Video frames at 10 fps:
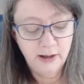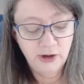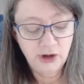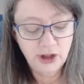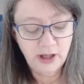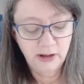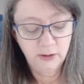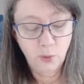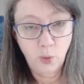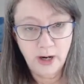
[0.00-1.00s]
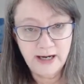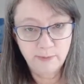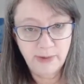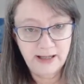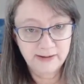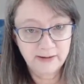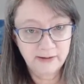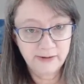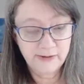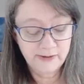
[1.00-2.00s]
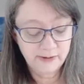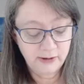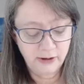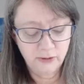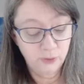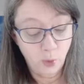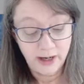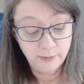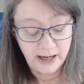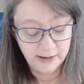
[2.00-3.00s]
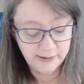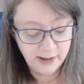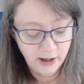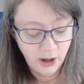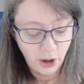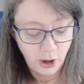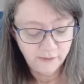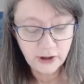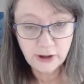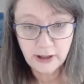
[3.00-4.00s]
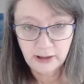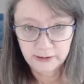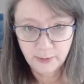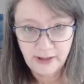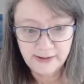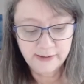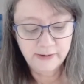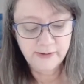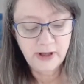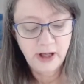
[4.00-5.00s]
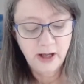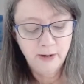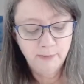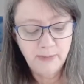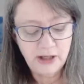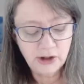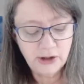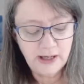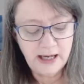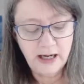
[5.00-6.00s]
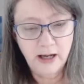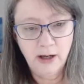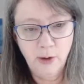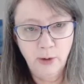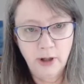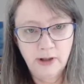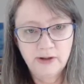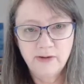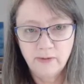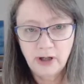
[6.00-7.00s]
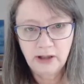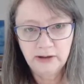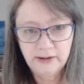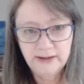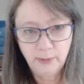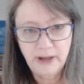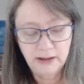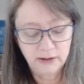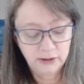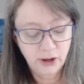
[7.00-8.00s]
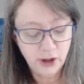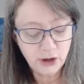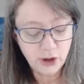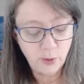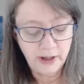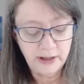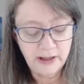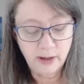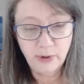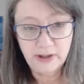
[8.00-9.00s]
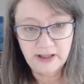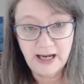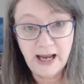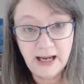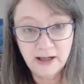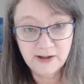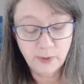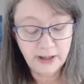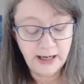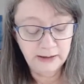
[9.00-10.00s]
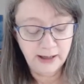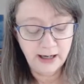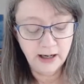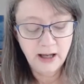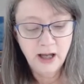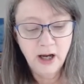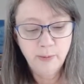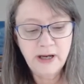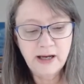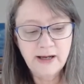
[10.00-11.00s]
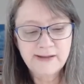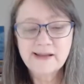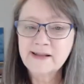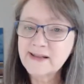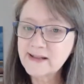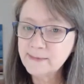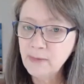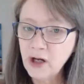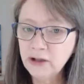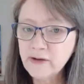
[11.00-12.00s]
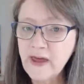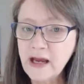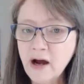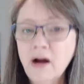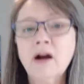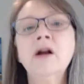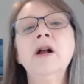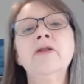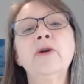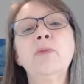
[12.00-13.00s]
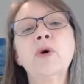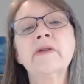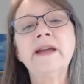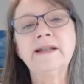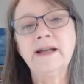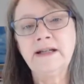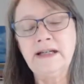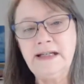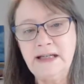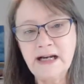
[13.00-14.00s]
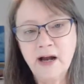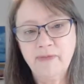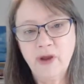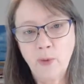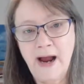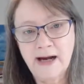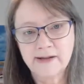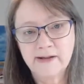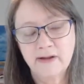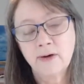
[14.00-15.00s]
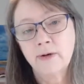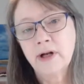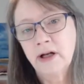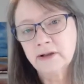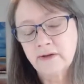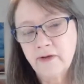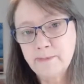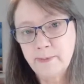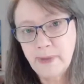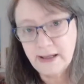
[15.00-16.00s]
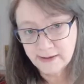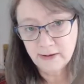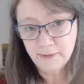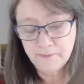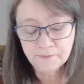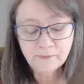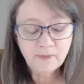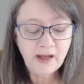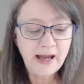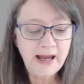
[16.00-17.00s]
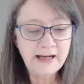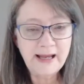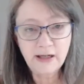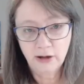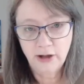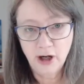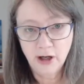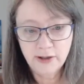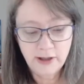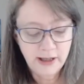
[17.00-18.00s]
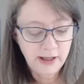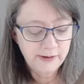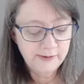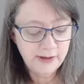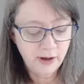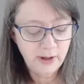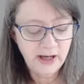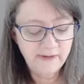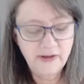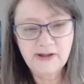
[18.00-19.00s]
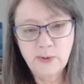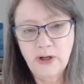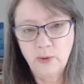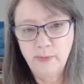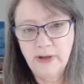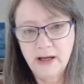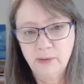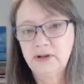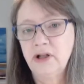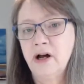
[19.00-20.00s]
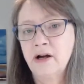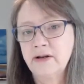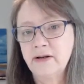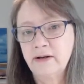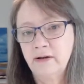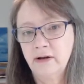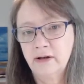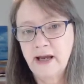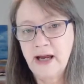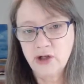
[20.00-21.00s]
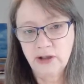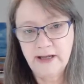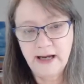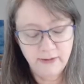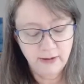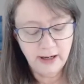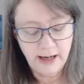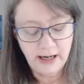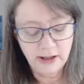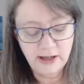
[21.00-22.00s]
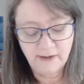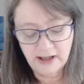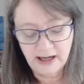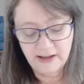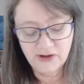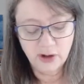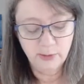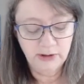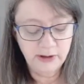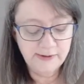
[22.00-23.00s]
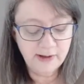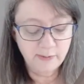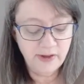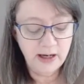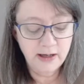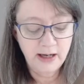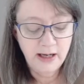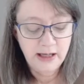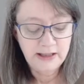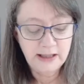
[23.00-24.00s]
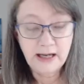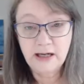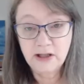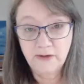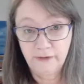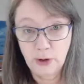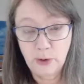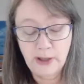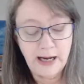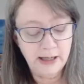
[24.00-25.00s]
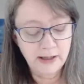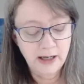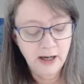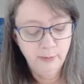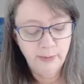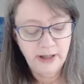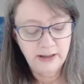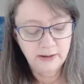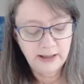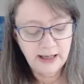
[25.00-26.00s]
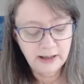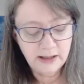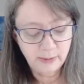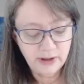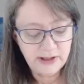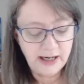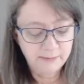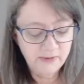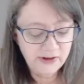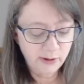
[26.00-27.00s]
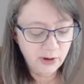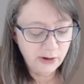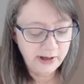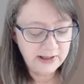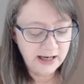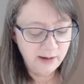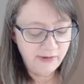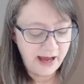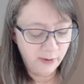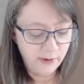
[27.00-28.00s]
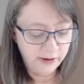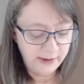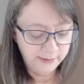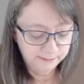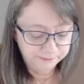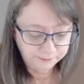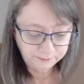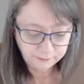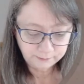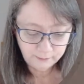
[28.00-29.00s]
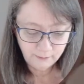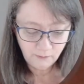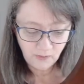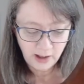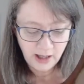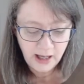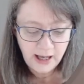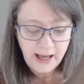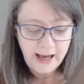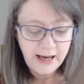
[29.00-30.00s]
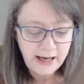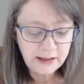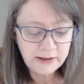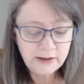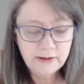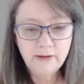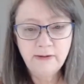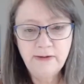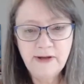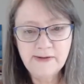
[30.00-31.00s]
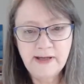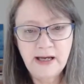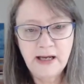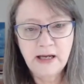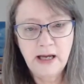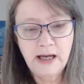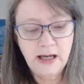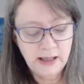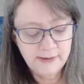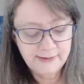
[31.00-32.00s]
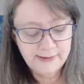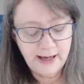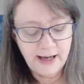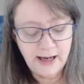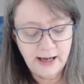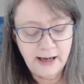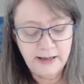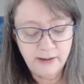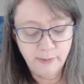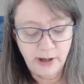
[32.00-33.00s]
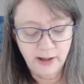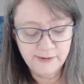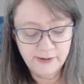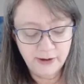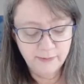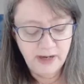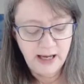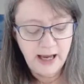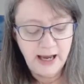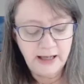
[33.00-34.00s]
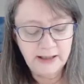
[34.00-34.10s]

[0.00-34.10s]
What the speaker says: gel white pencils or white pens over your colored pencils, make sure you get a little bit larger one, and number 10 is what I like, because the smaller they are, the more they tend to dig up the wax of the colored pencil and get clogged. So even this one will become clogged occasionally, and you have to kind of scribble on something to get it to flow again. But get a number 10, so I'm going to keep that with me. And this thing is an embosser, and